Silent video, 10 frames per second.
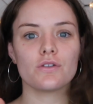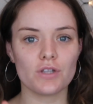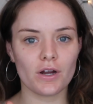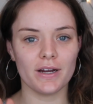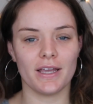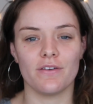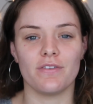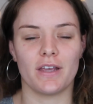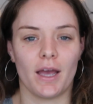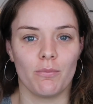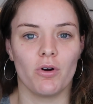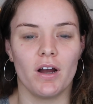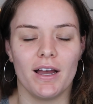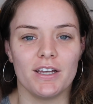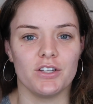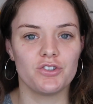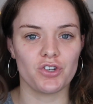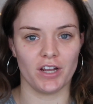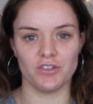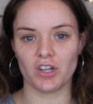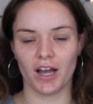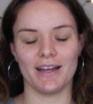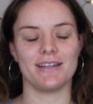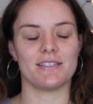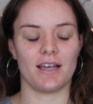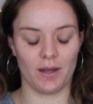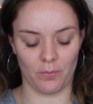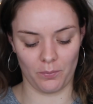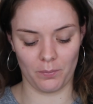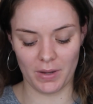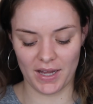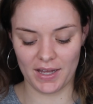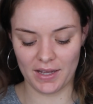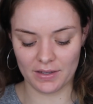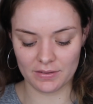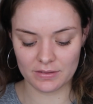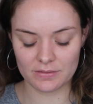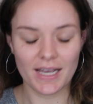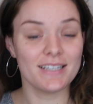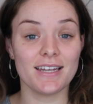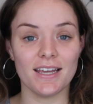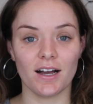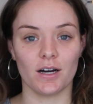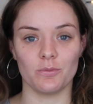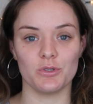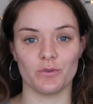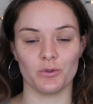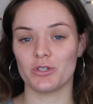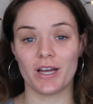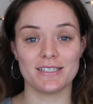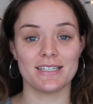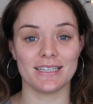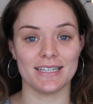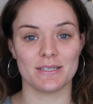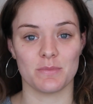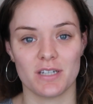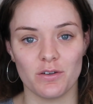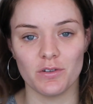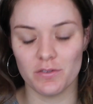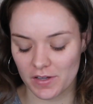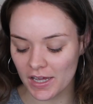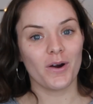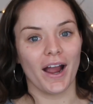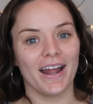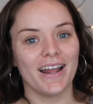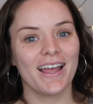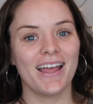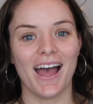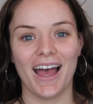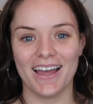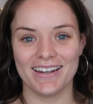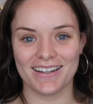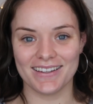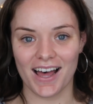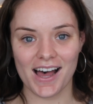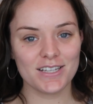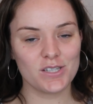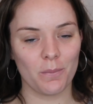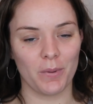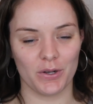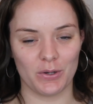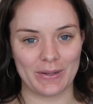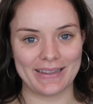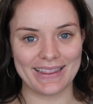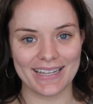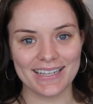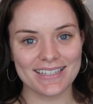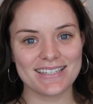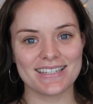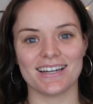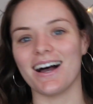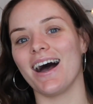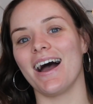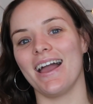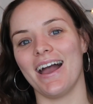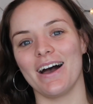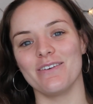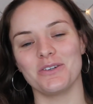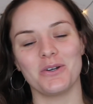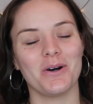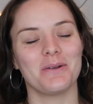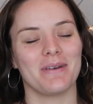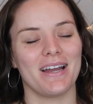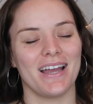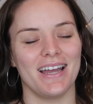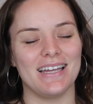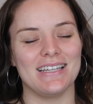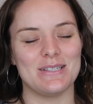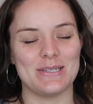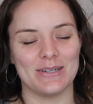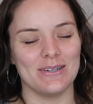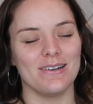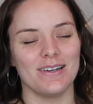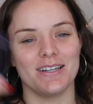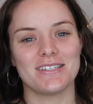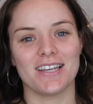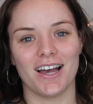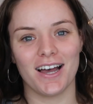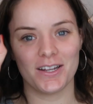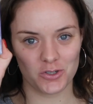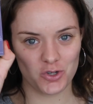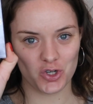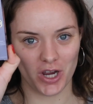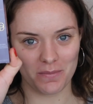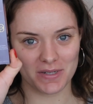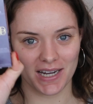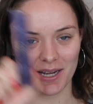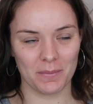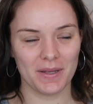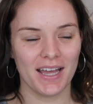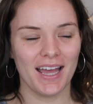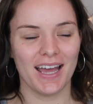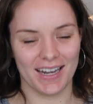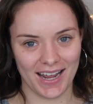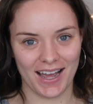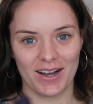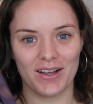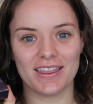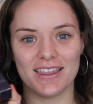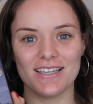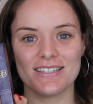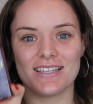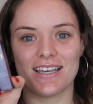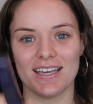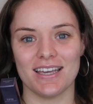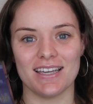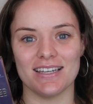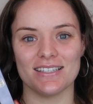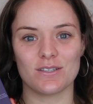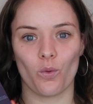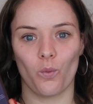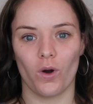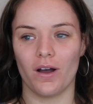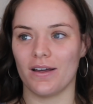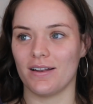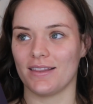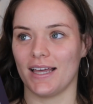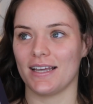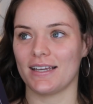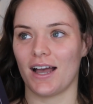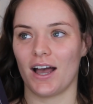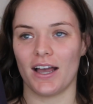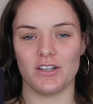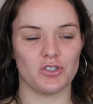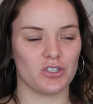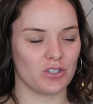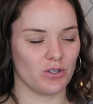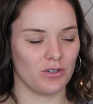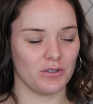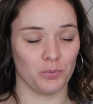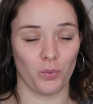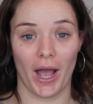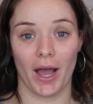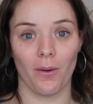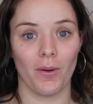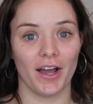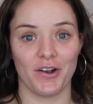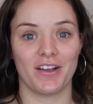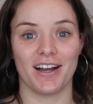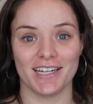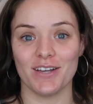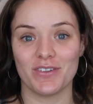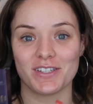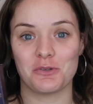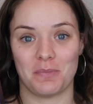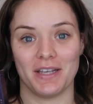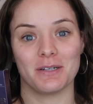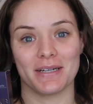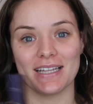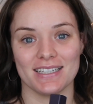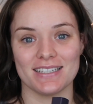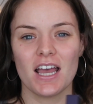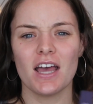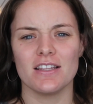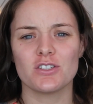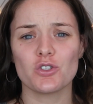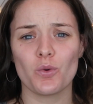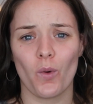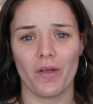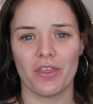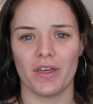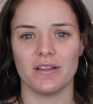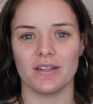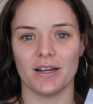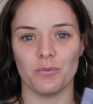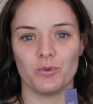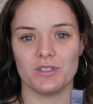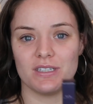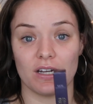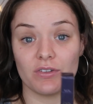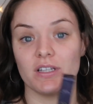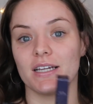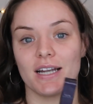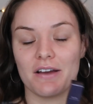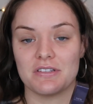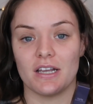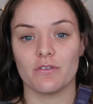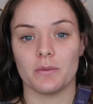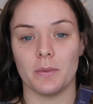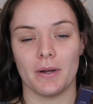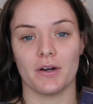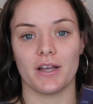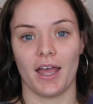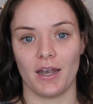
Sorry if the camera has changed, guys. My SD card was full, so I had to delete some stuff off of it. All right, and last but not least, I have got my hands on Tarte Shape Tape. Now, this is one, like, wow, I can't even speak about this. This is the one thing that I was definitely gonna have to get from America